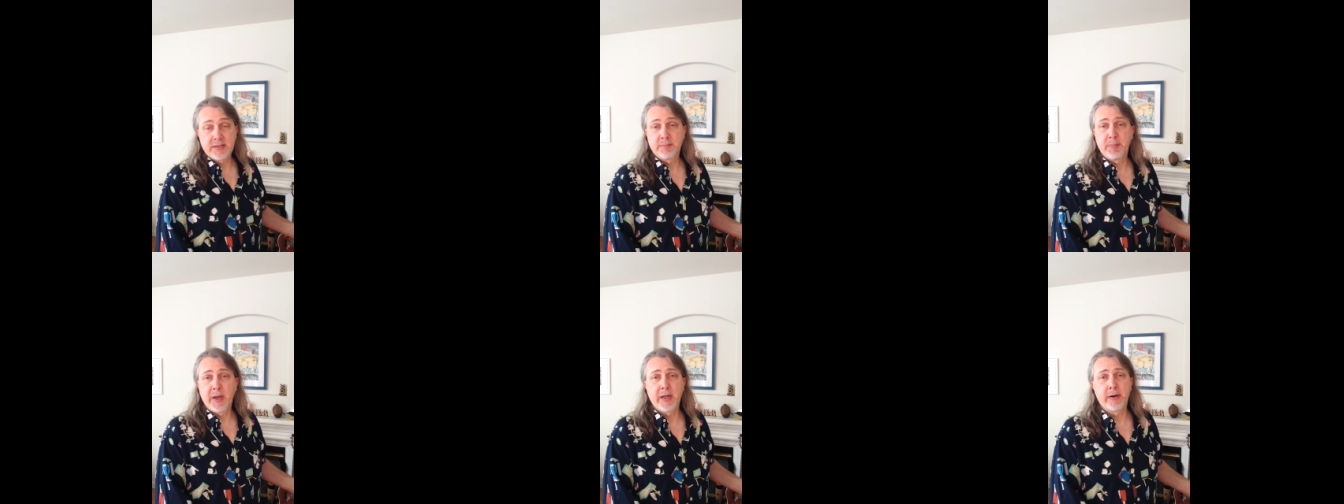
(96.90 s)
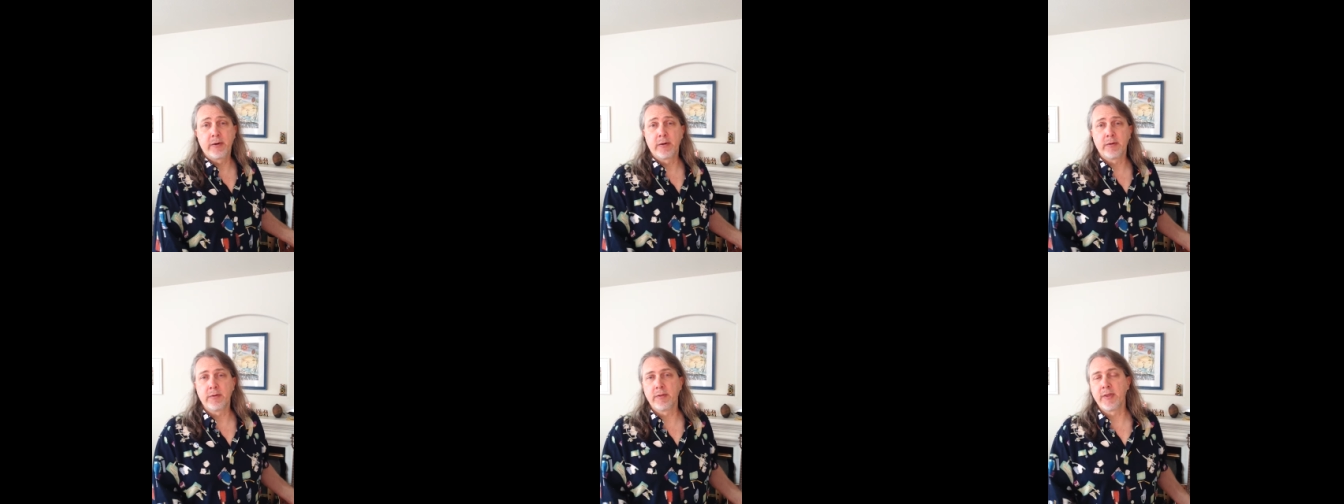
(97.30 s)

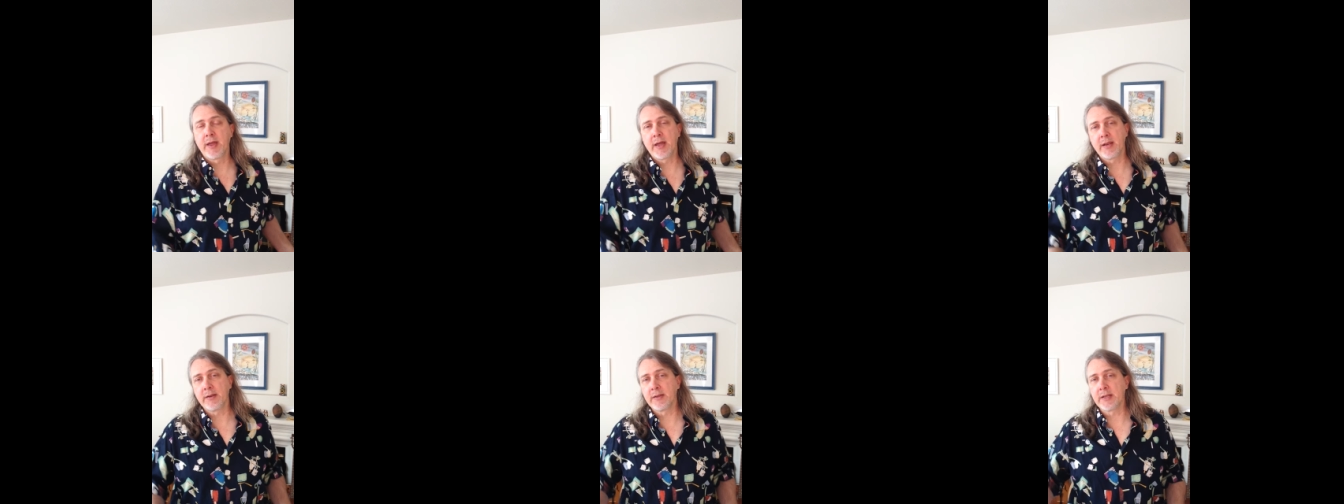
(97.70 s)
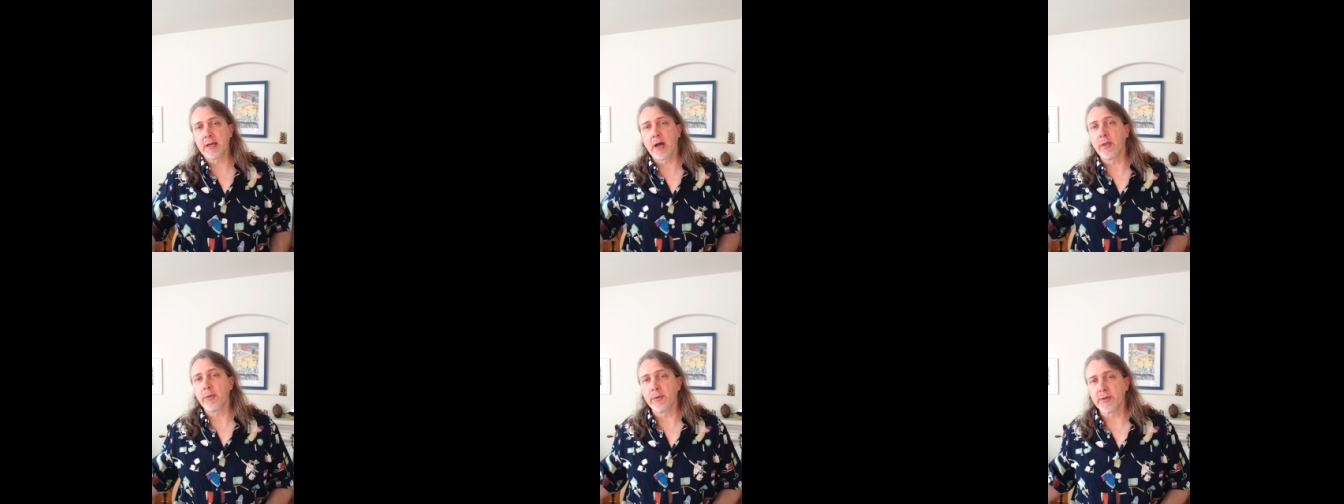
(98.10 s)
better than the
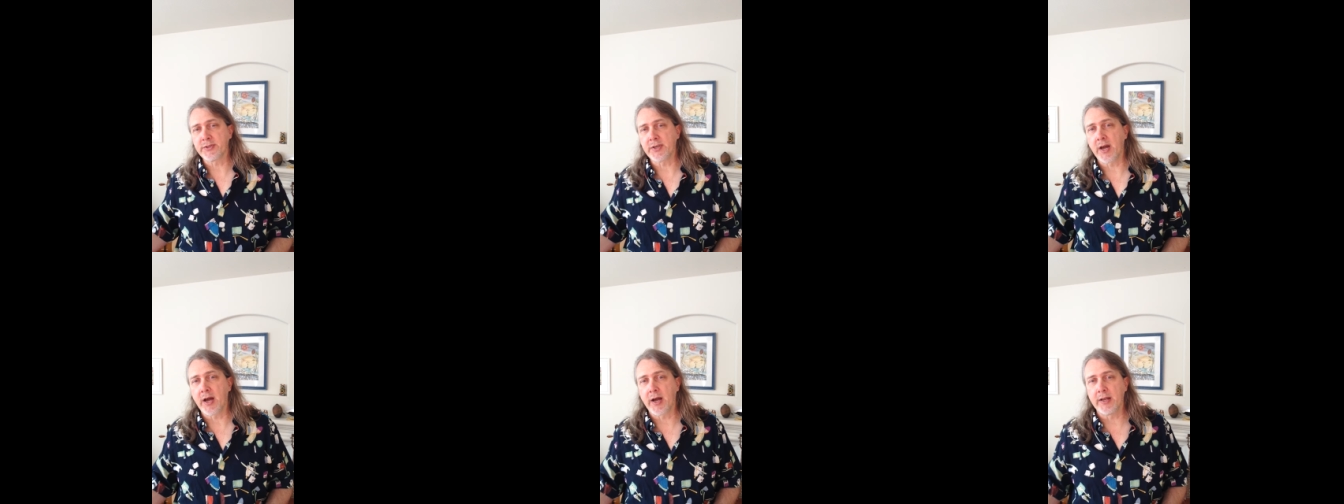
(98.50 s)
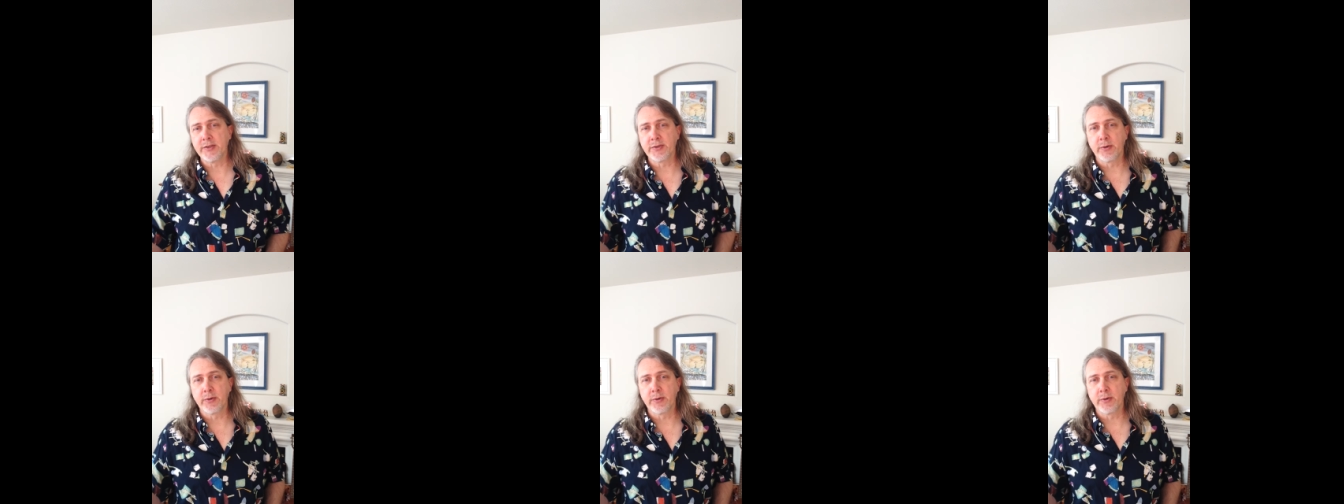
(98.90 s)
other side's,